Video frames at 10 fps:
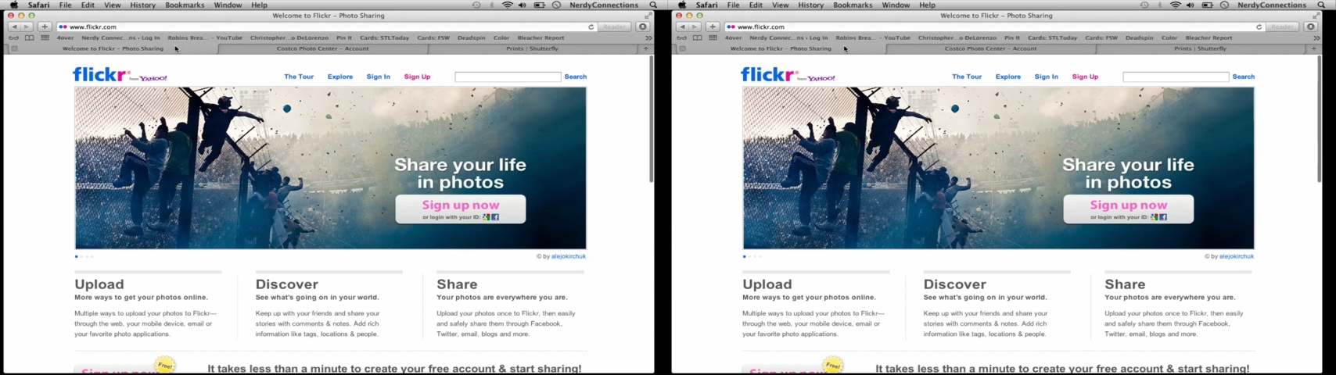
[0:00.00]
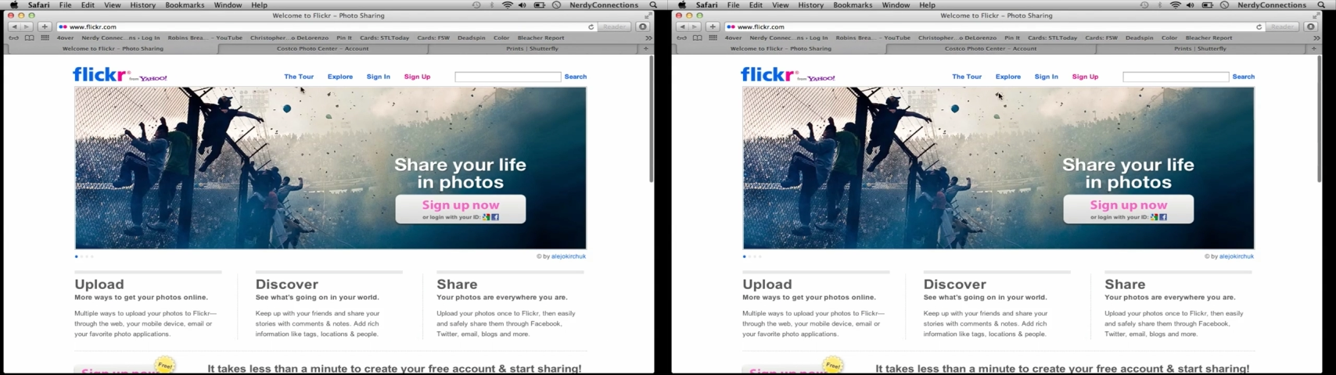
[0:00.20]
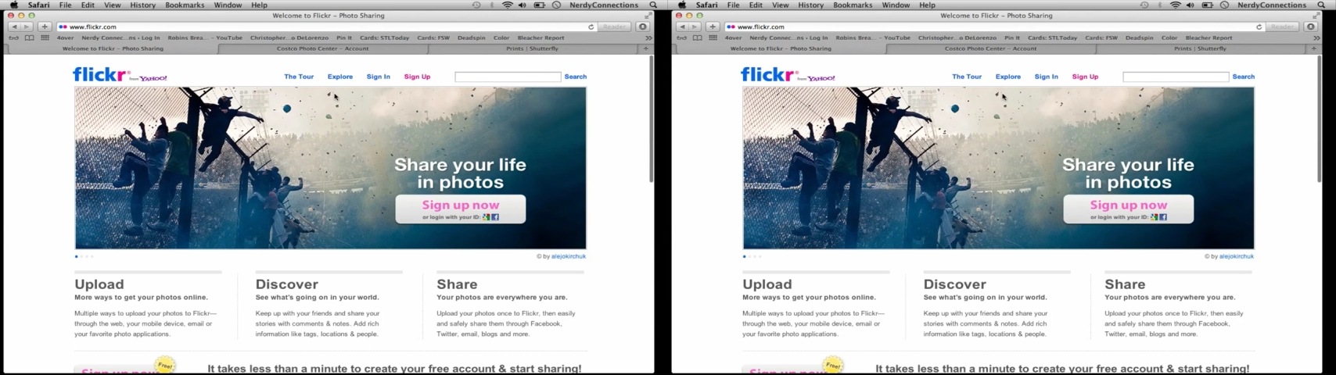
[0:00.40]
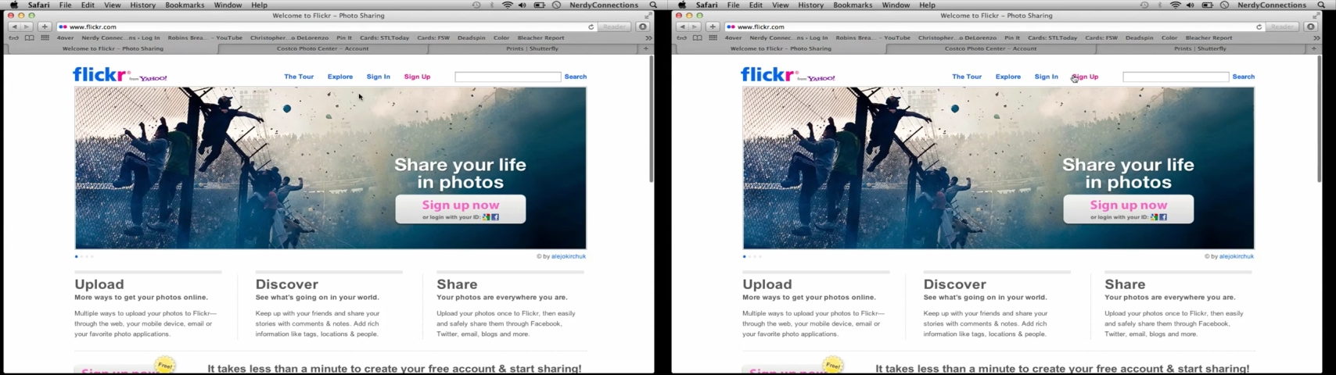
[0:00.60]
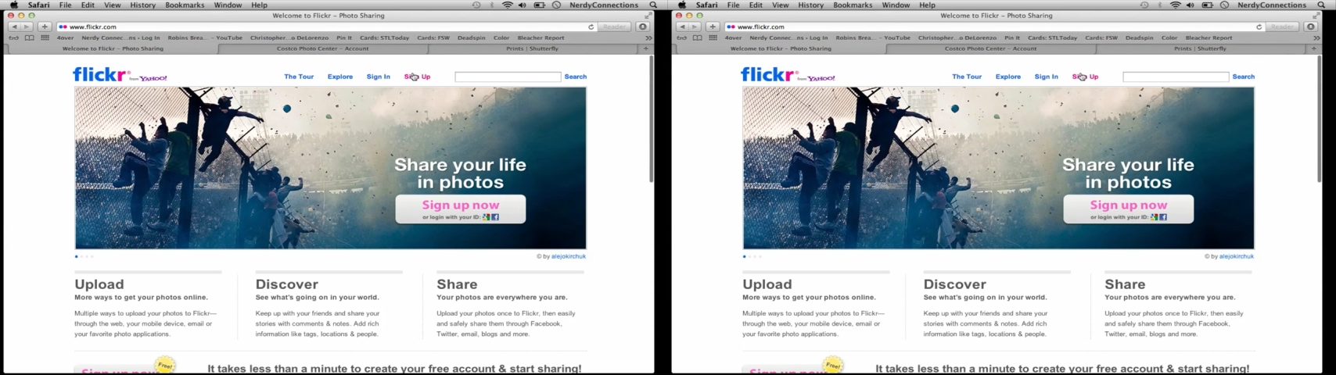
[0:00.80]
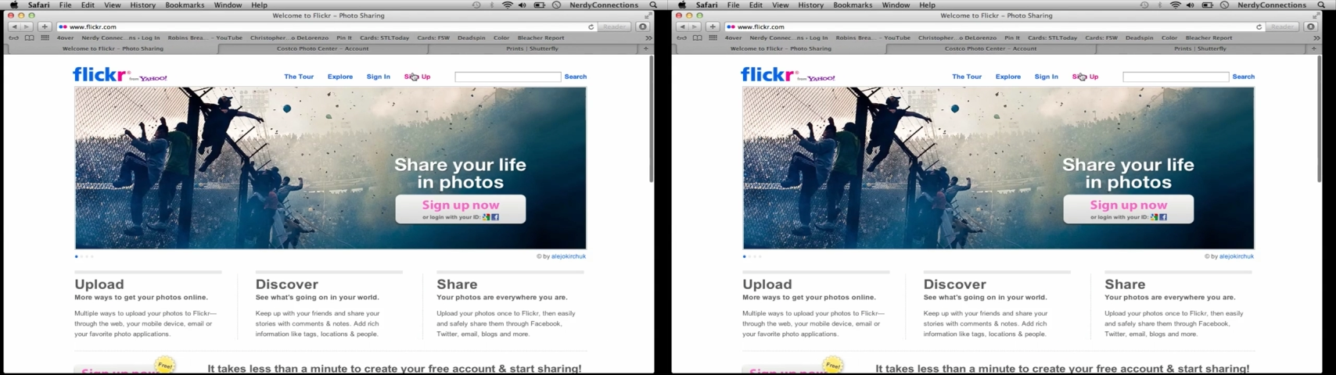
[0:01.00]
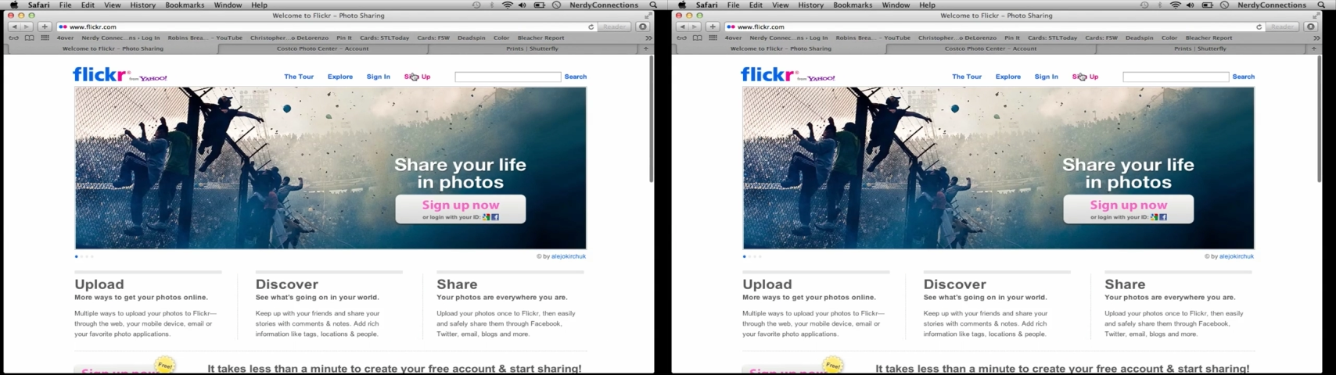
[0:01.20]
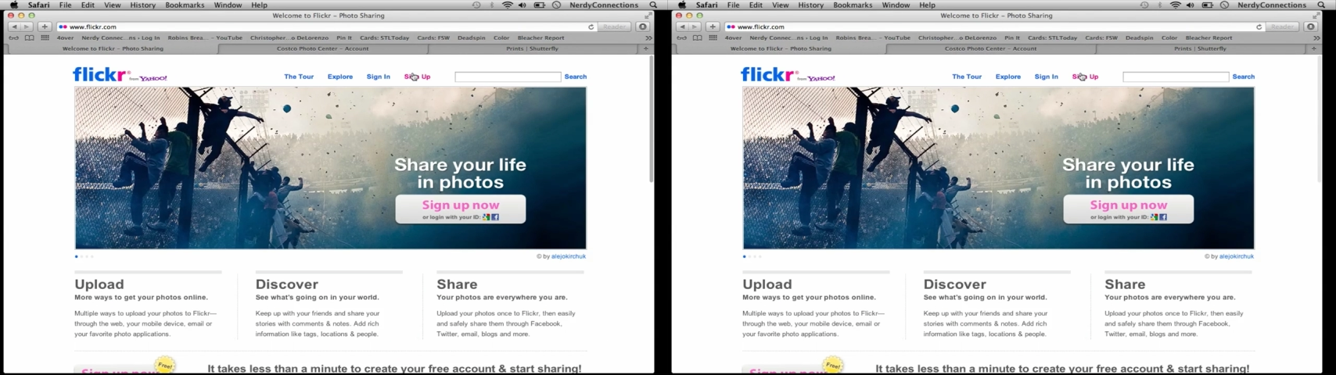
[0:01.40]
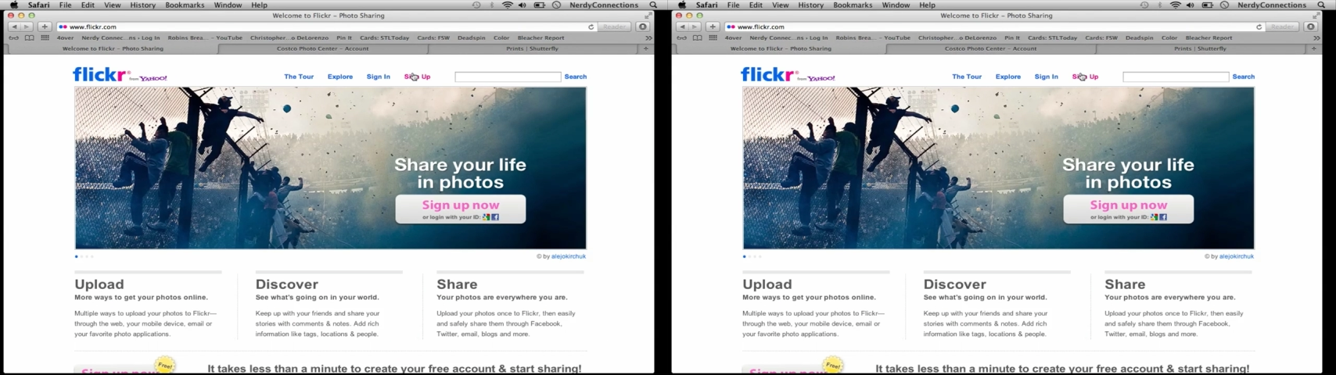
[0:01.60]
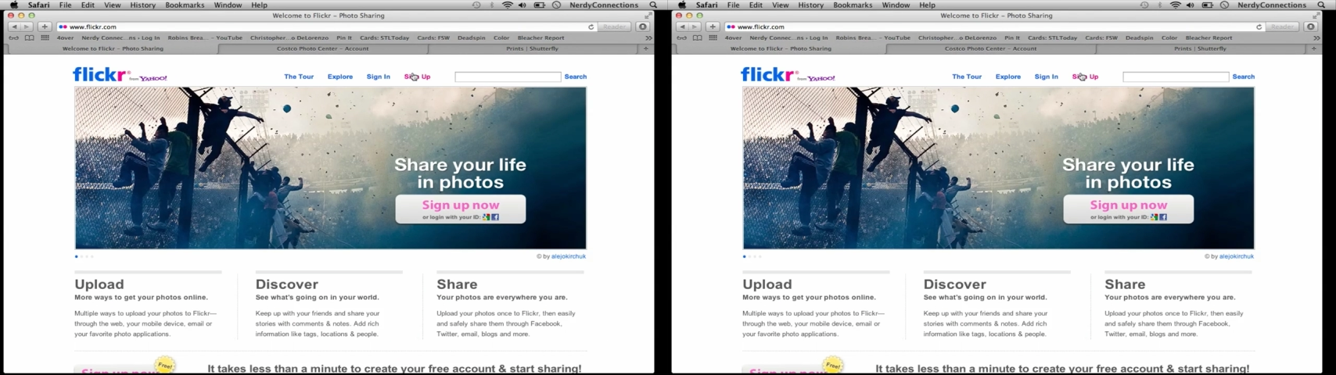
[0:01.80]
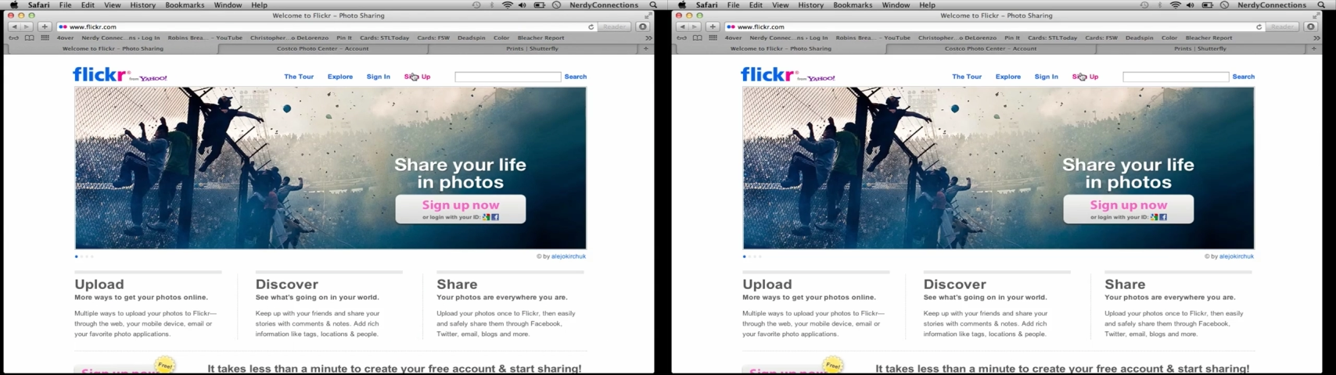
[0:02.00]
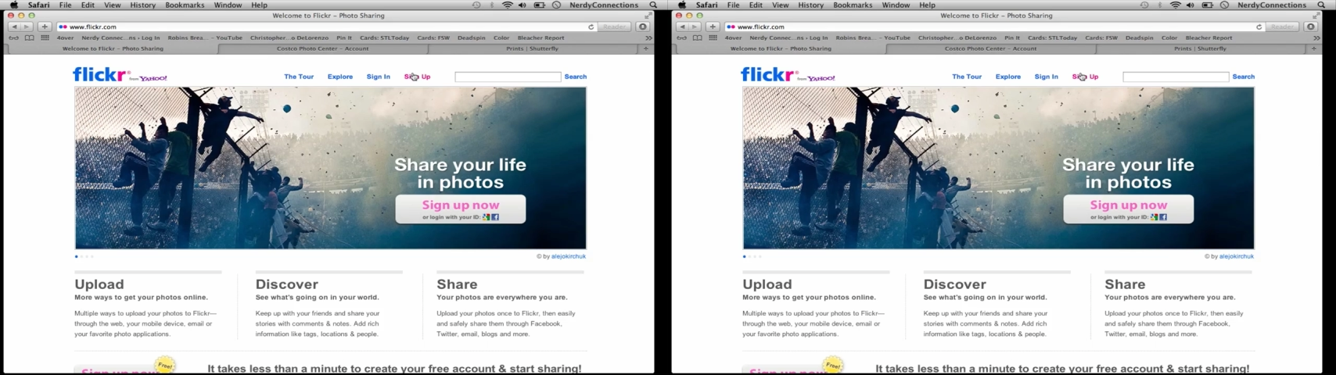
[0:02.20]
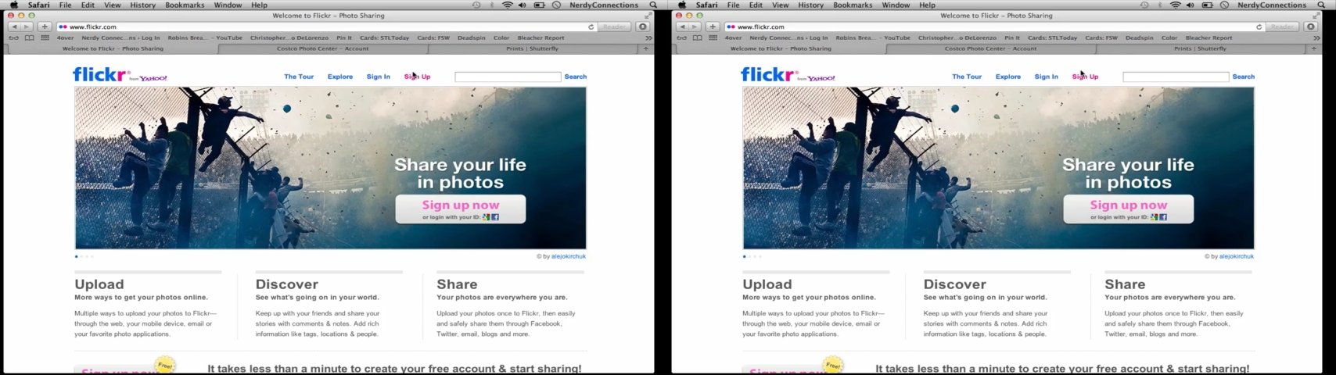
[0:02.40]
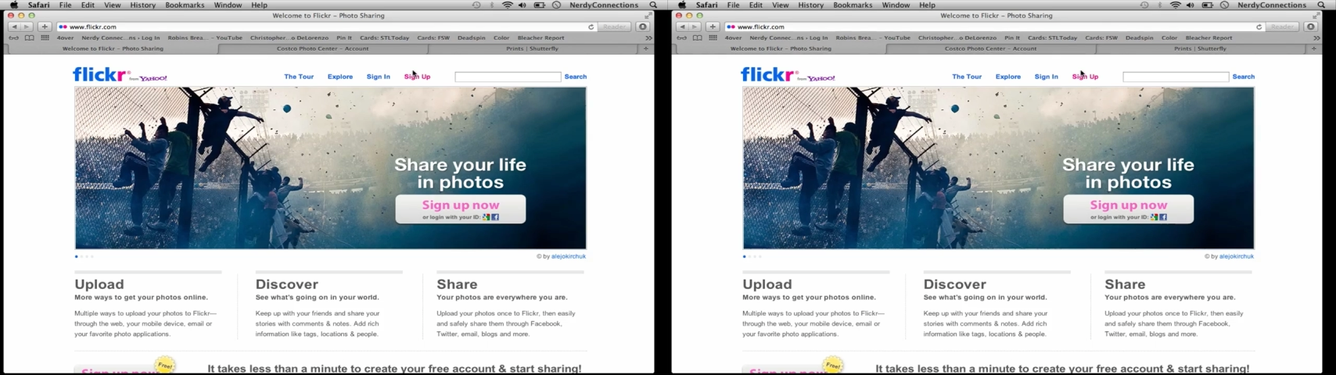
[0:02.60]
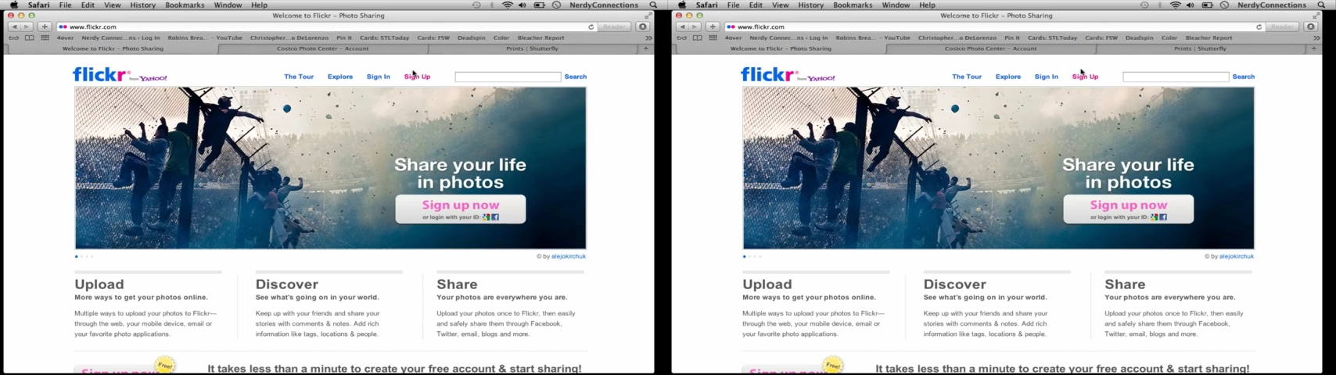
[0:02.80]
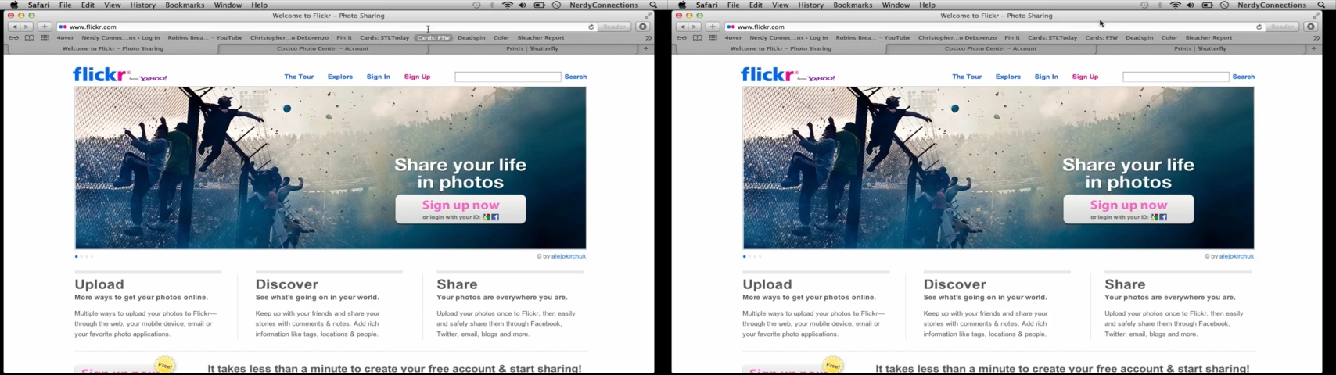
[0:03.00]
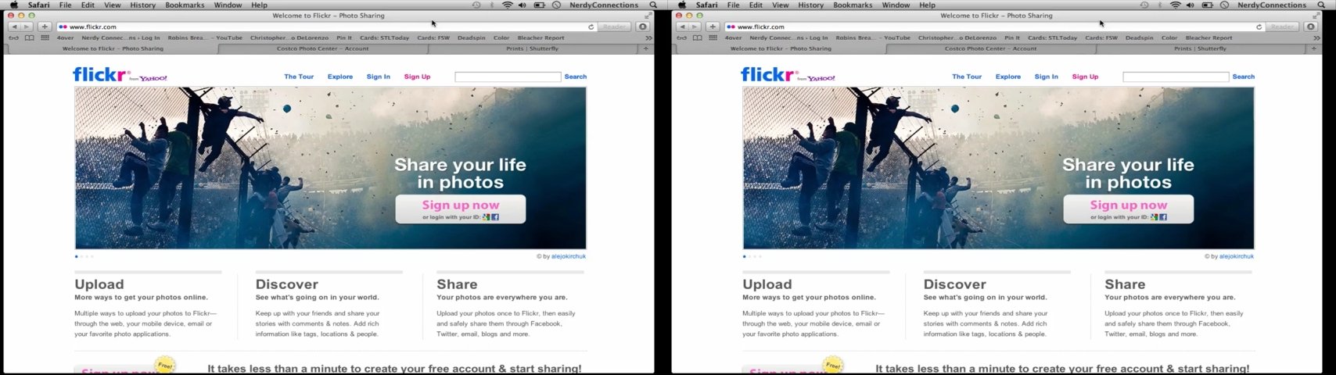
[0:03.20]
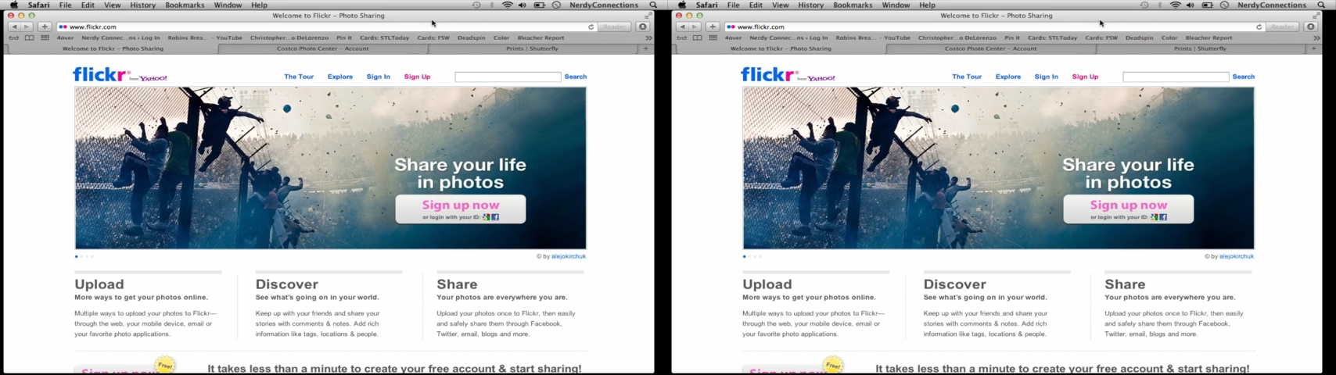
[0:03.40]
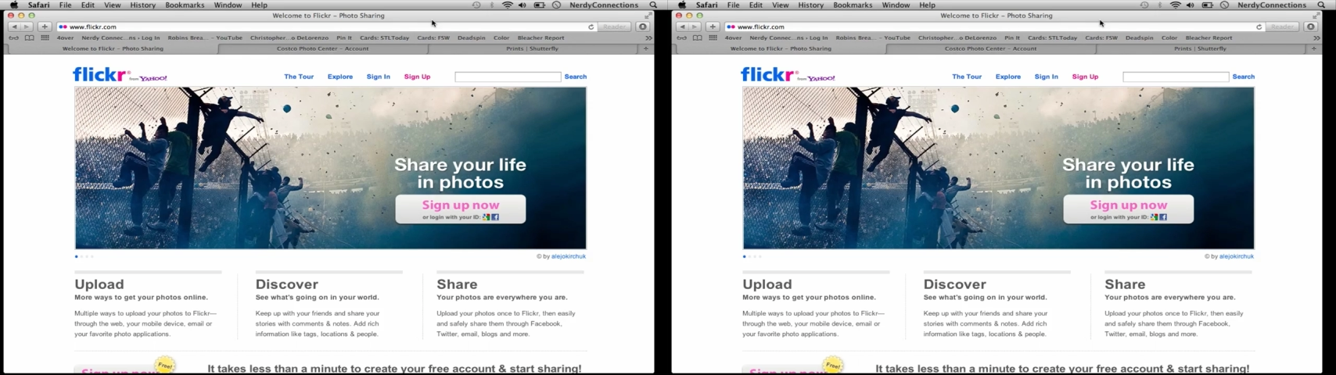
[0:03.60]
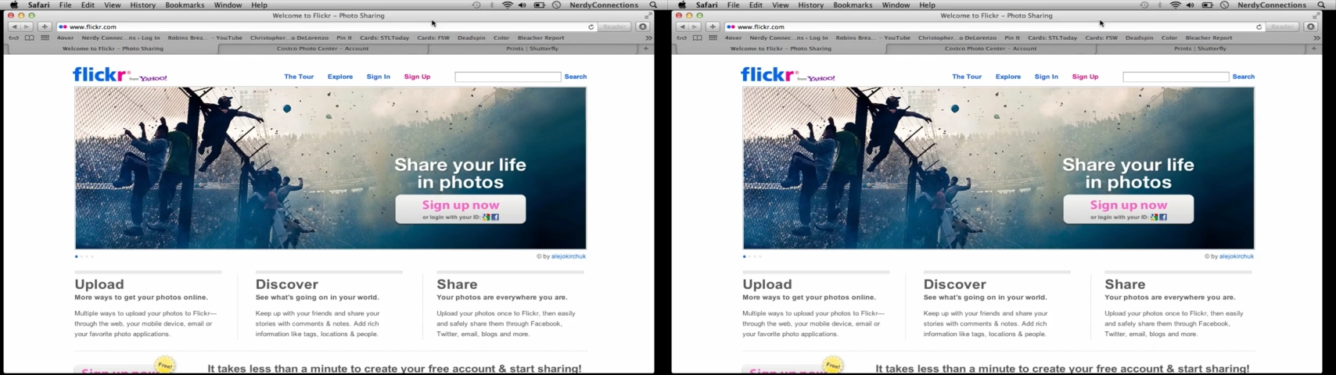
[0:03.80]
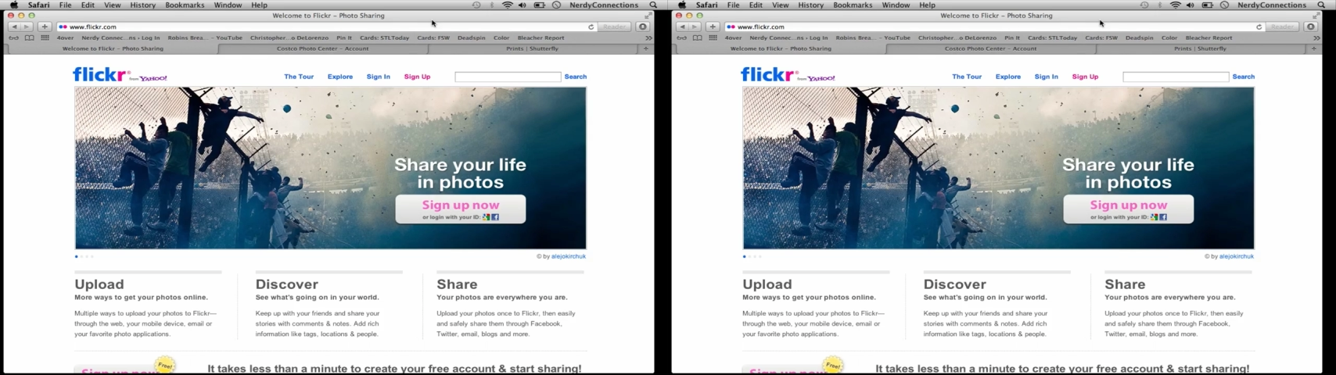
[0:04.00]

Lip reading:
(no speaker visible)